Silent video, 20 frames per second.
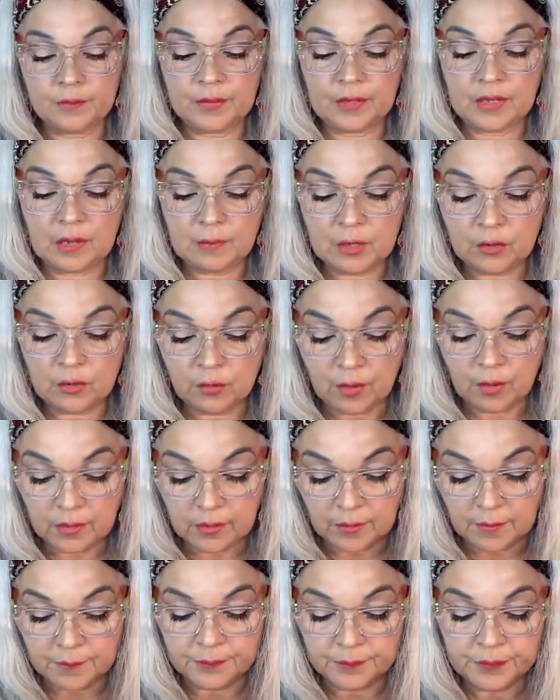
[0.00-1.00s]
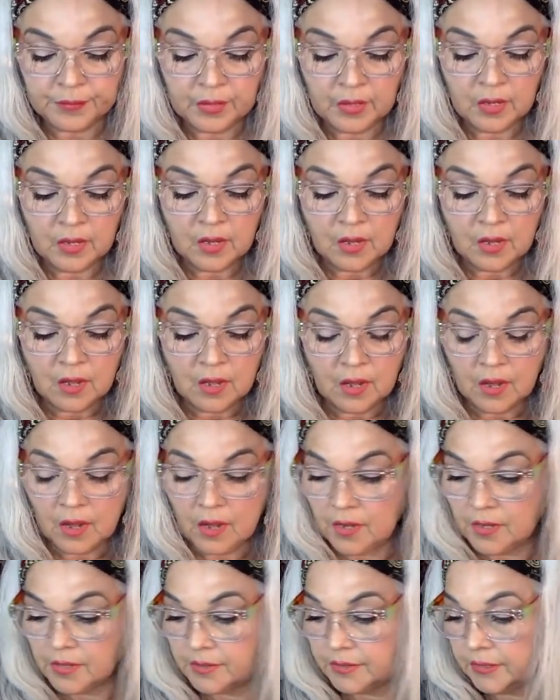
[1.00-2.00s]
They gave me credit
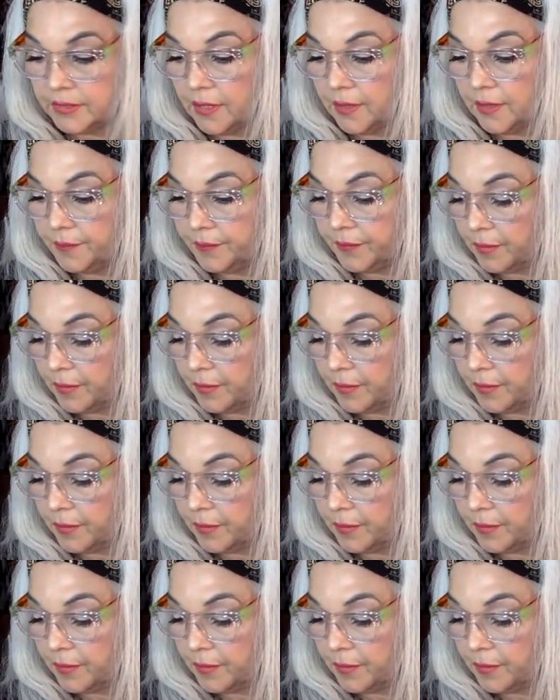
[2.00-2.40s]
and uh,